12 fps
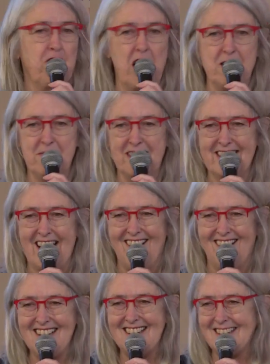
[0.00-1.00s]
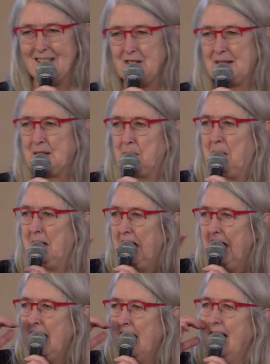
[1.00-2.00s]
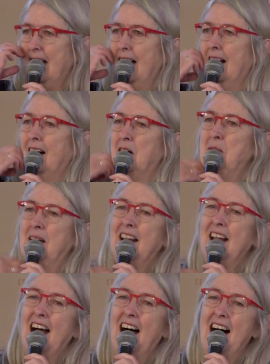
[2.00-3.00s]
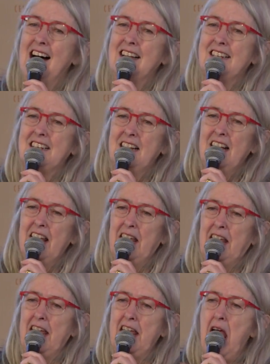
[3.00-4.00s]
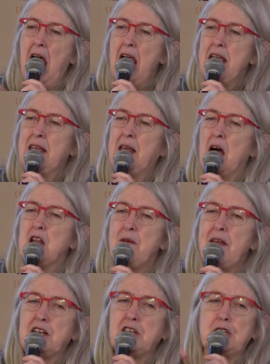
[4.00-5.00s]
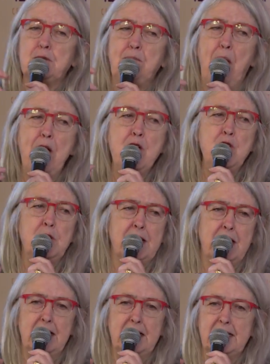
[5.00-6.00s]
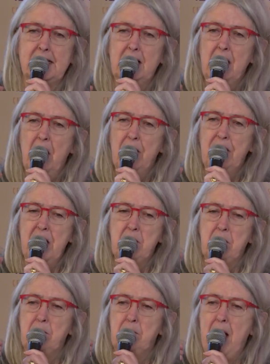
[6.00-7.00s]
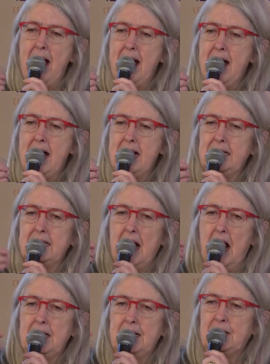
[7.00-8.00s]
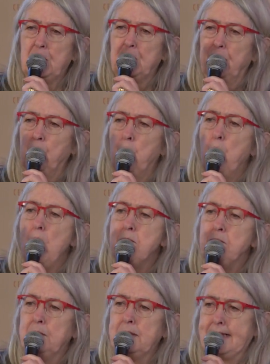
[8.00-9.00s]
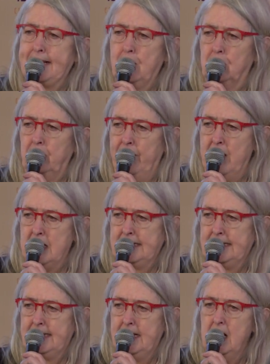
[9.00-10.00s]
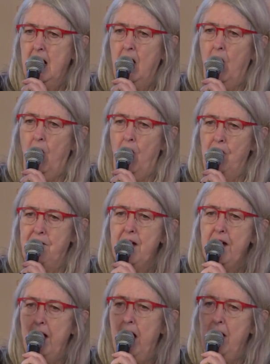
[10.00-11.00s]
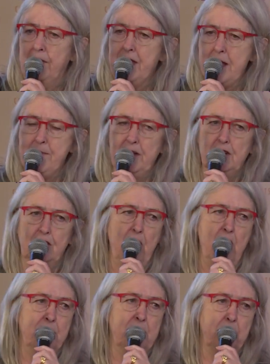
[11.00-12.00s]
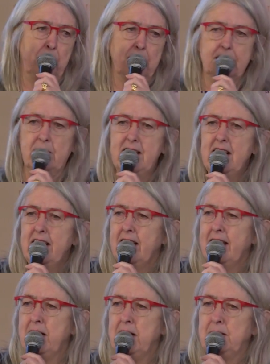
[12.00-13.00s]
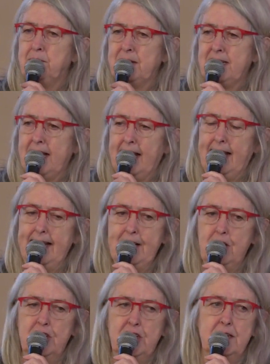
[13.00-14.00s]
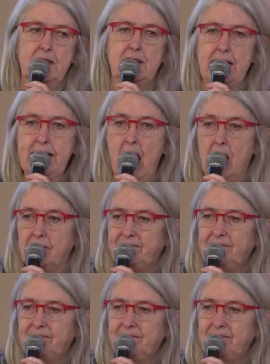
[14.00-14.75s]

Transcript: Roman to get ice in the summer. Um, and he, he kind of exposes the mad sort of whimsicalness of uh, the image of the Roman Empire. So he, he's particularly good at dinner.